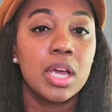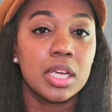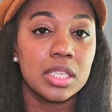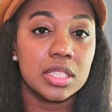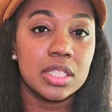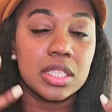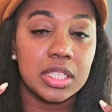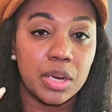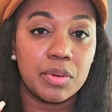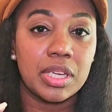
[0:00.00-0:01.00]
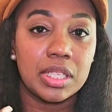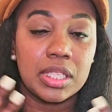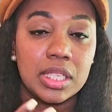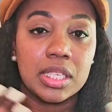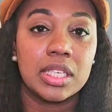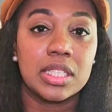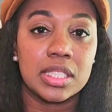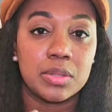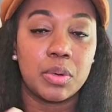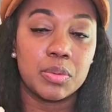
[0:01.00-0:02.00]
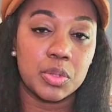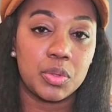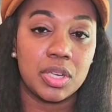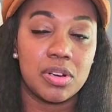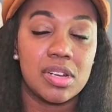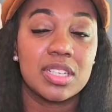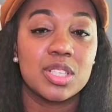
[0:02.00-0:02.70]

couldn't see directly in and see what was going on.